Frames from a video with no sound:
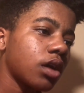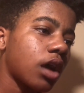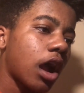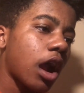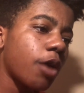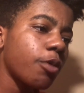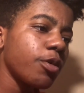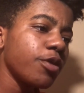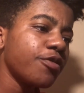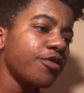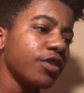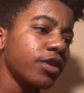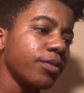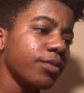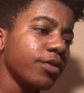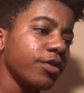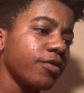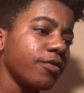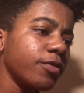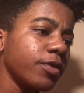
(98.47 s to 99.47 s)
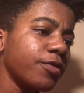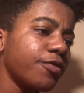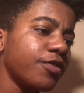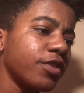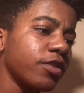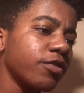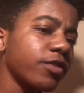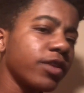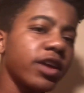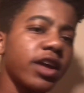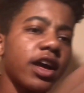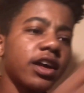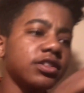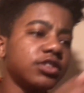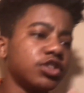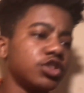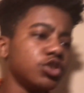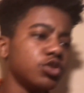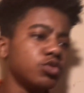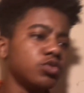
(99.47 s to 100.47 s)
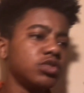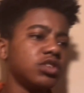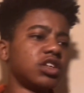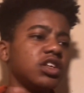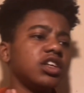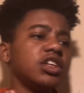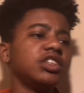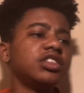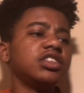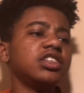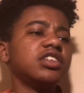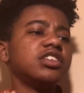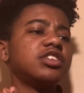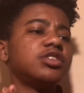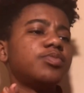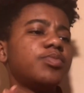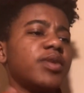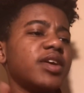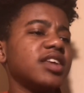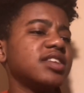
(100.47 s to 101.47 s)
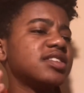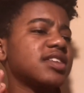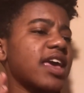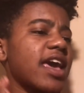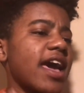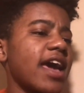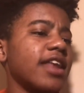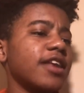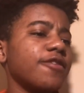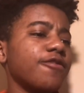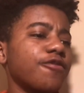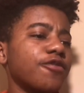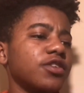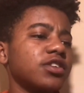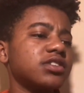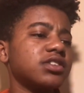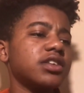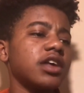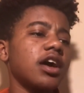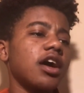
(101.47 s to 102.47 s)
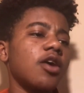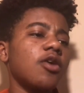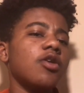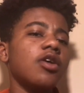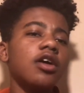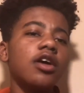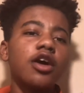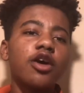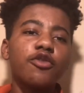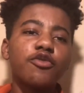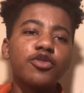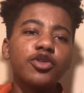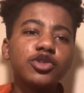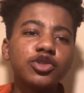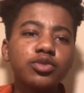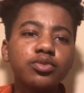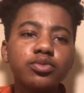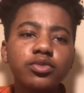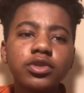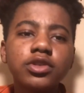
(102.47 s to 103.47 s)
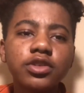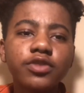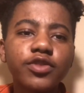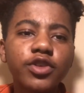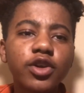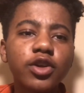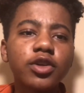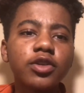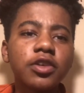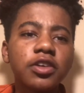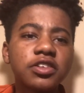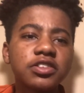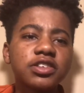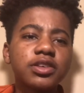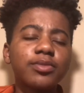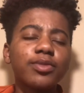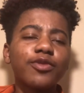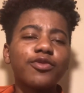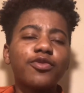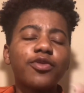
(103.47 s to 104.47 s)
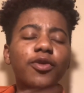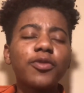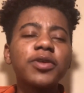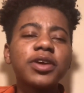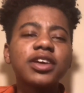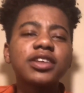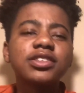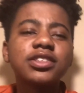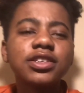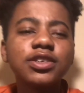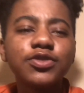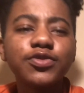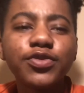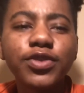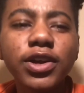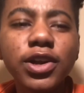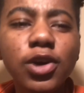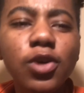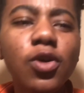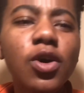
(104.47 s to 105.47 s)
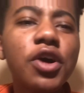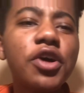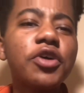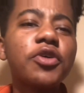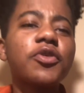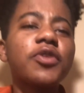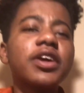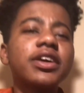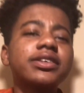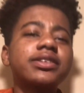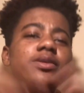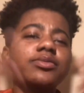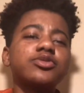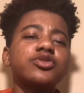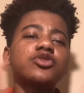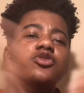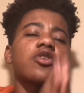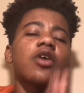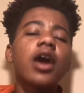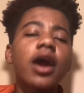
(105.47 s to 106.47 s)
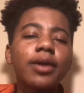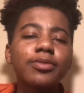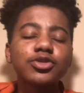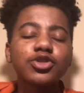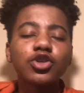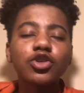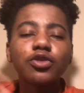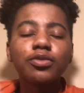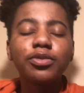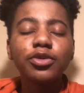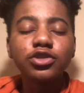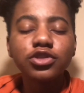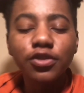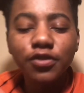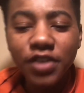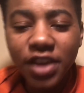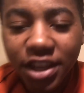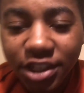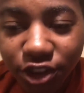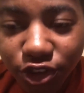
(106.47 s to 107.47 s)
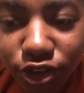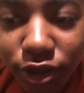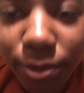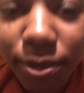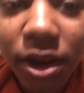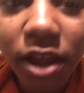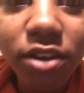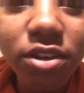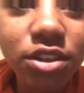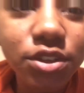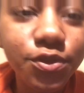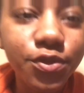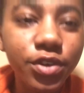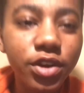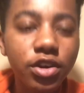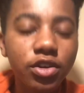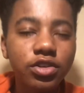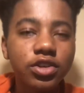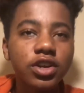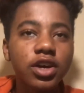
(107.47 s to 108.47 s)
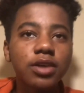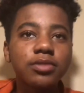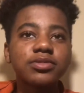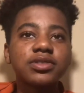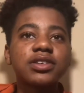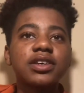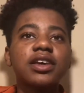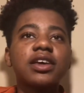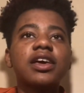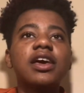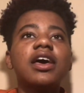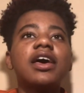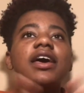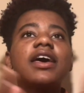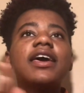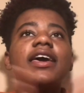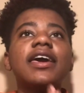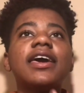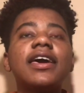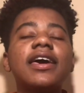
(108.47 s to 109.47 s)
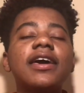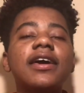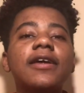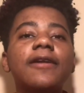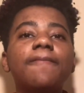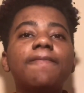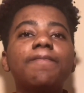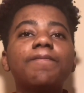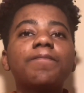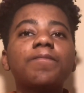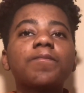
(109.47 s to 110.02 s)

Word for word: Alright, we finna be we finna react to DDG Space Cadet Freestyle official music video. You know what I'm saying? Before we get into this video, go ahead and subscribe, turn on post notifications, drop a like on this video. You know what I'm saying? And